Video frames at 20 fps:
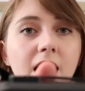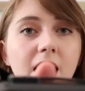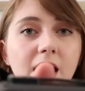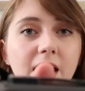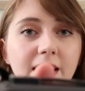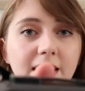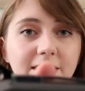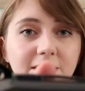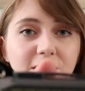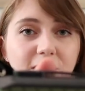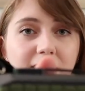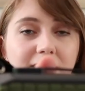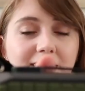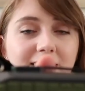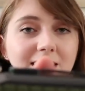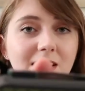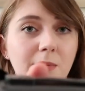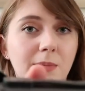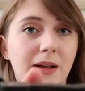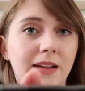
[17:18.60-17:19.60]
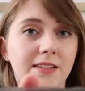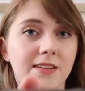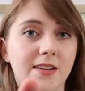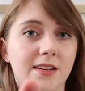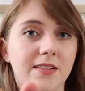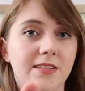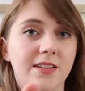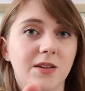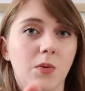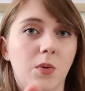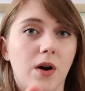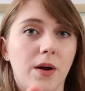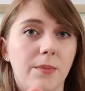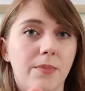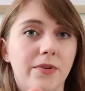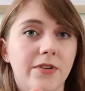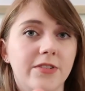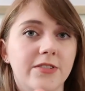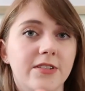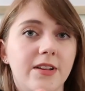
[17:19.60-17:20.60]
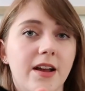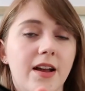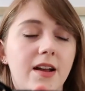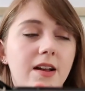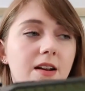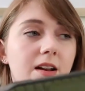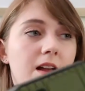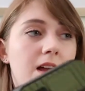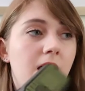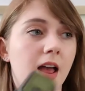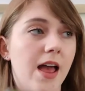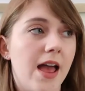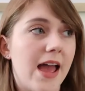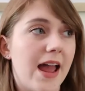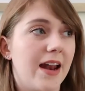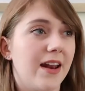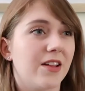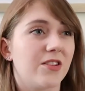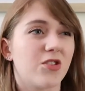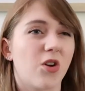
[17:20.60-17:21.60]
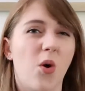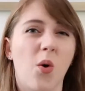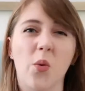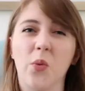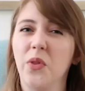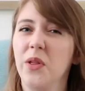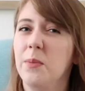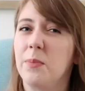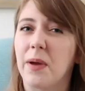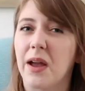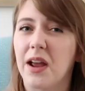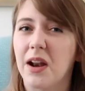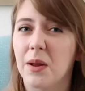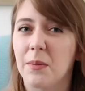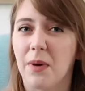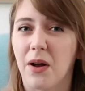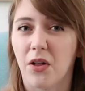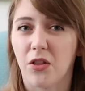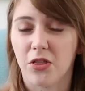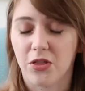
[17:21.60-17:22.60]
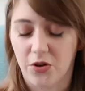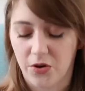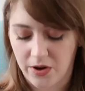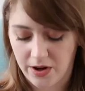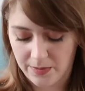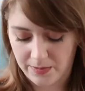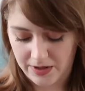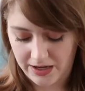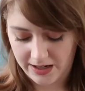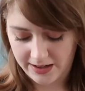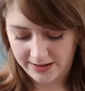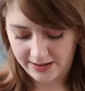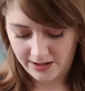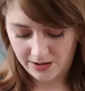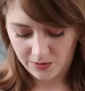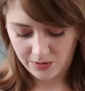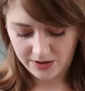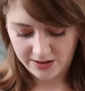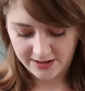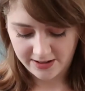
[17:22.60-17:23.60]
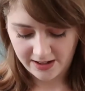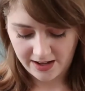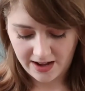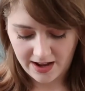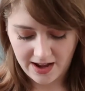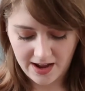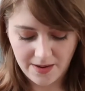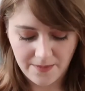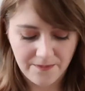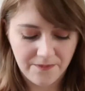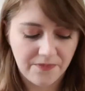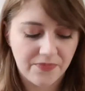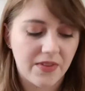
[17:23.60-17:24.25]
and as you can see, I'm at 61%, and it's only been about 30 minutes, I would say.